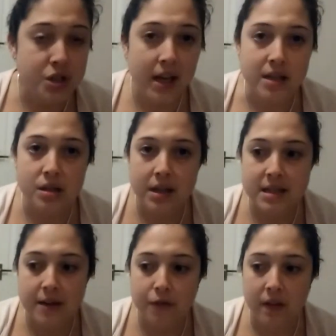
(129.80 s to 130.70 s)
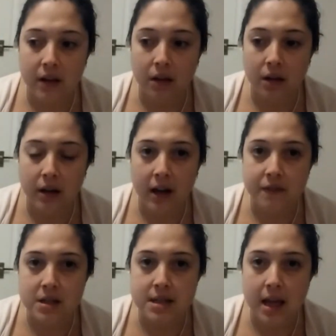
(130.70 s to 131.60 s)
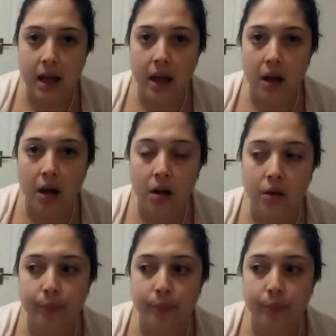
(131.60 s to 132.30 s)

So yeah, so that's everything that I have to say.